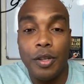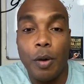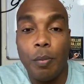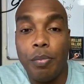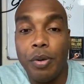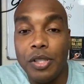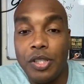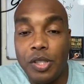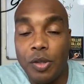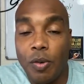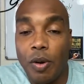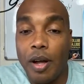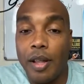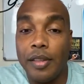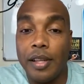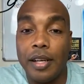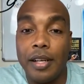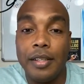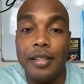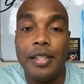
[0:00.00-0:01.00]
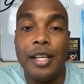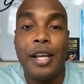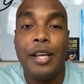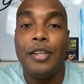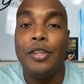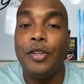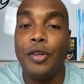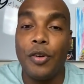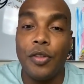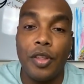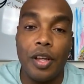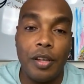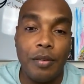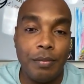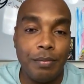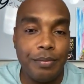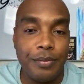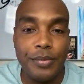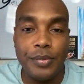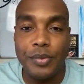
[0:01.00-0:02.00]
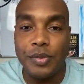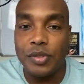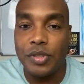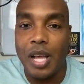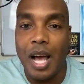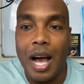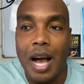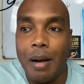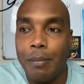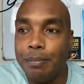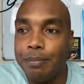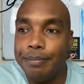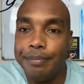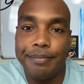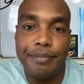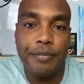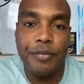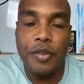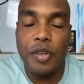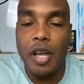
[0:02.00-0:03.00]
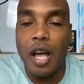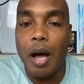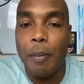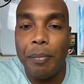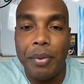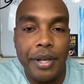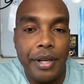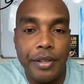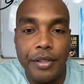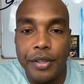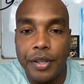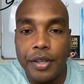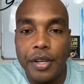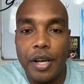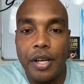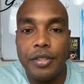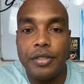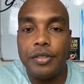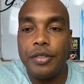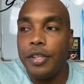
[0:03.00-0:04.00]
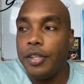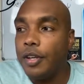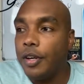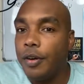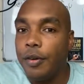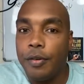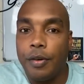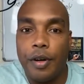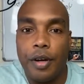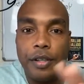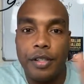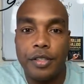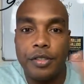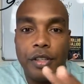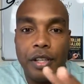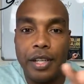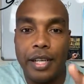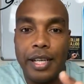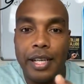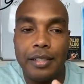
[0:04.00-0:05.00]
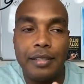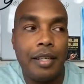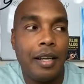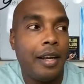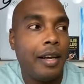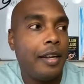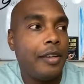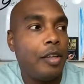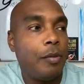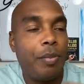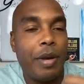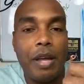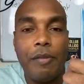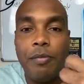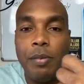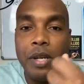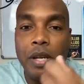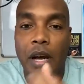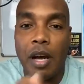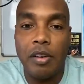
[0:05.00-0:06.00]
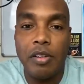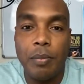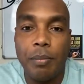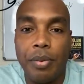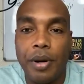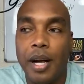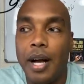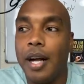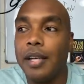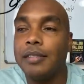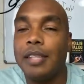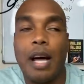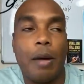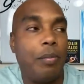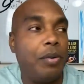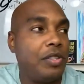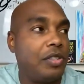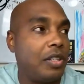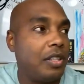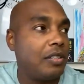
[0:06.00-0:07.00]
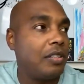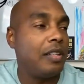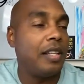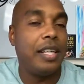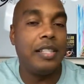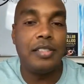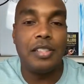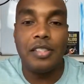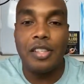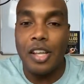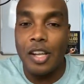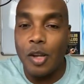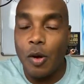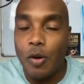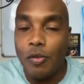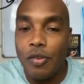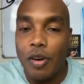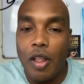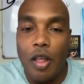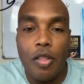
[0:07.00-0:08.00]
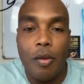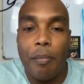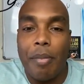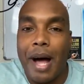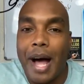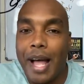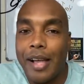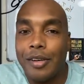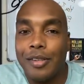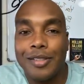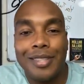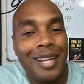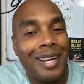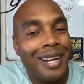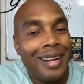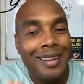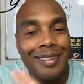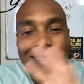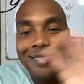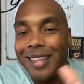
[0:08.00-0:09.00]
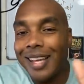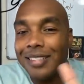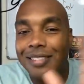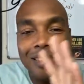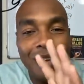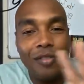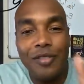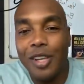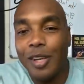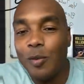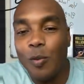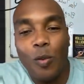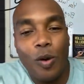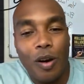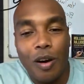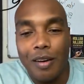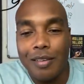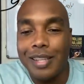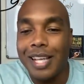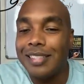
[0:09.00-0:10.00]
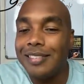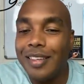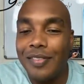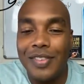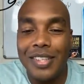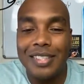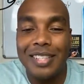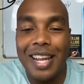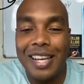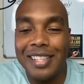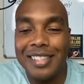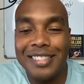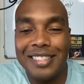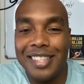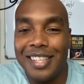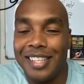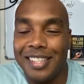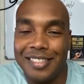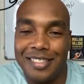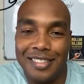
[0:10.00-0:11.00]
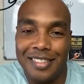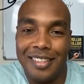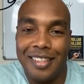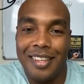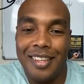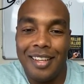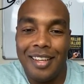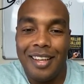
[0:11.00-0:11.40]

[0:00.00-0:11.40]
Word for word: you know put you on the you're the top company in your country you know on this list you pay me 100 bucks i'll put you on this list it's going to go in front of all the buyers that stuff doesn't work that stuff does not exist